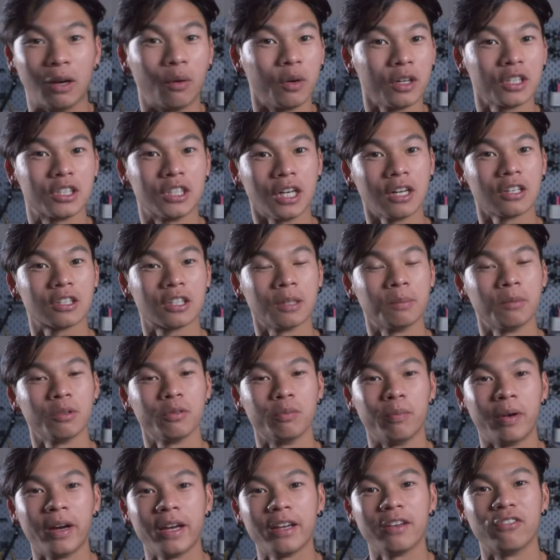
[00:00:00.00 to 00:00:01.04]
And I wanna share some
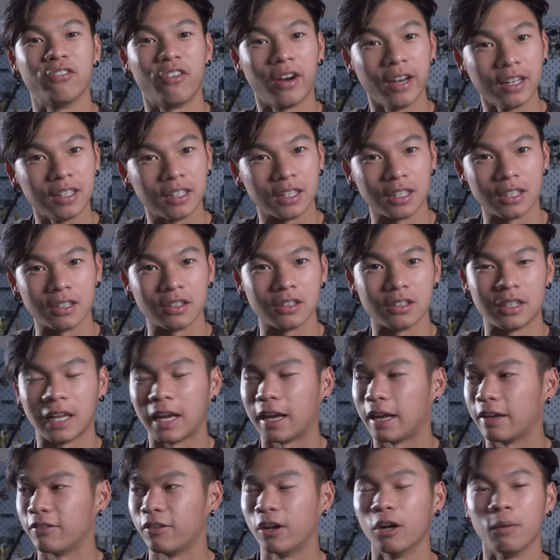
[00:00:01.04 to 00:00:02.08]
of my findings
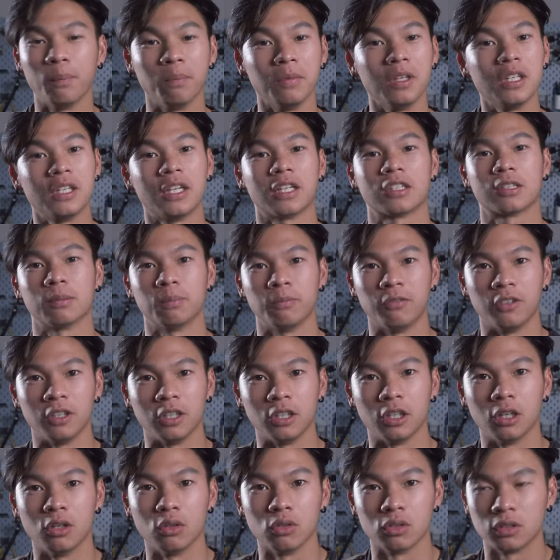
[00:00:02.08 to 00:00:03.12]
that have helped me get some
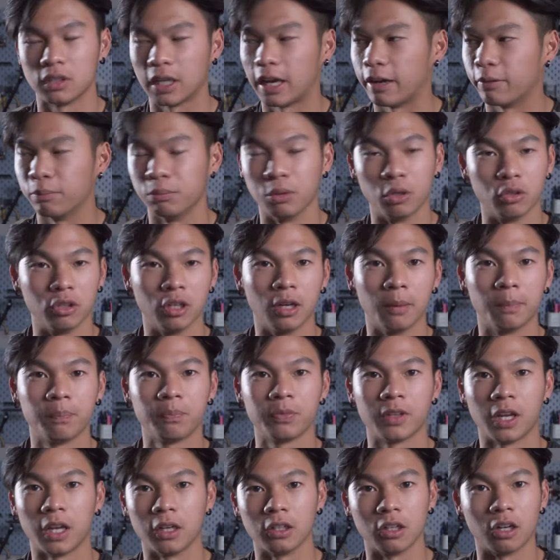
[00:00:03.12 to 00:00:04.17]
videos that have blown
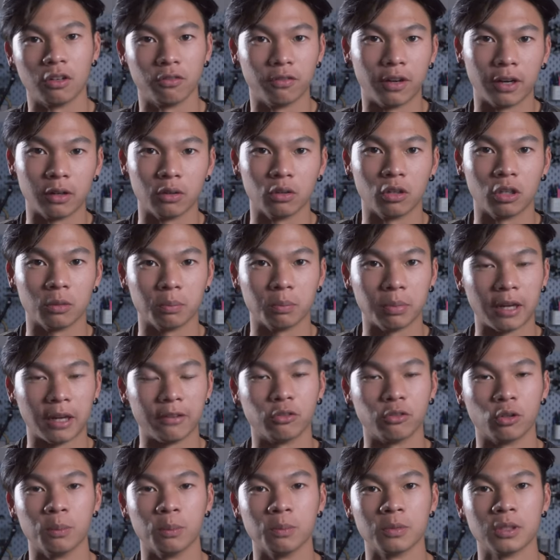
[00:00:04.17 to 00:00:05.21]
up and gone viral on
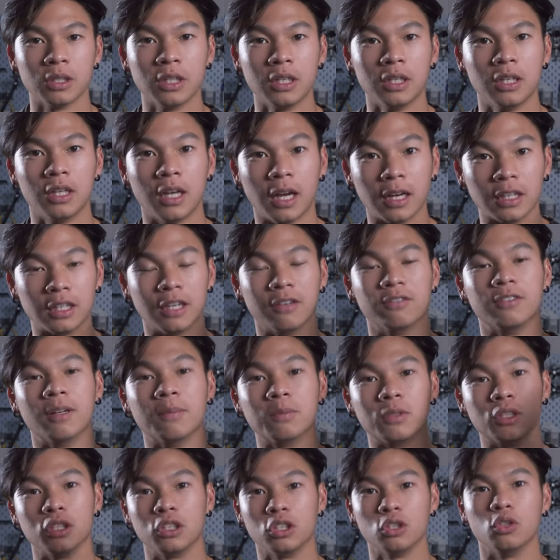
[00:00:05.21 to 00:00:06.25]
platforms and give
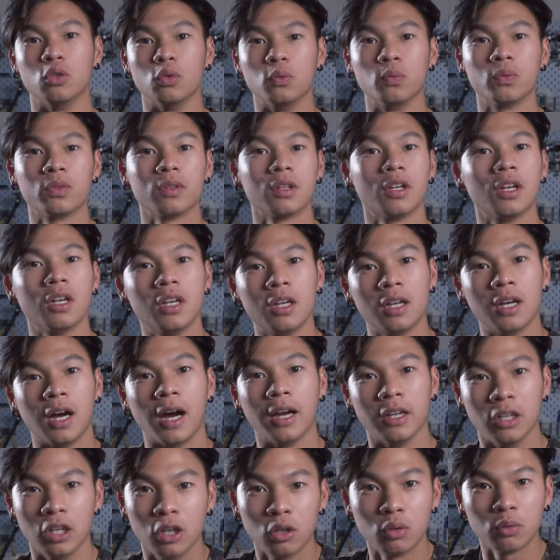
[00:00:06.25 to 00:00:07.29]
them to you.
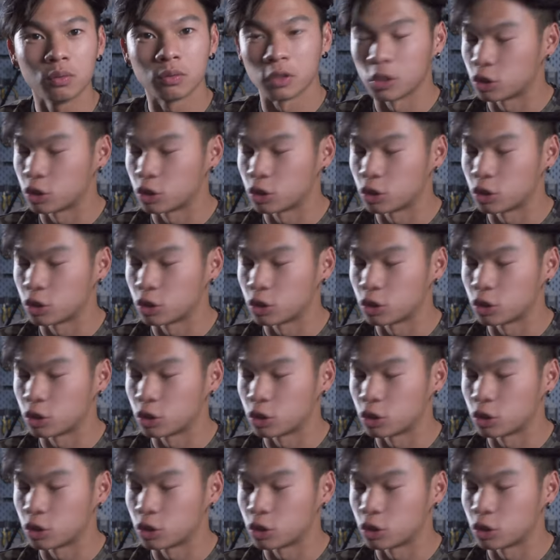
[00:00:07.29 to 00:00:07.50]
I know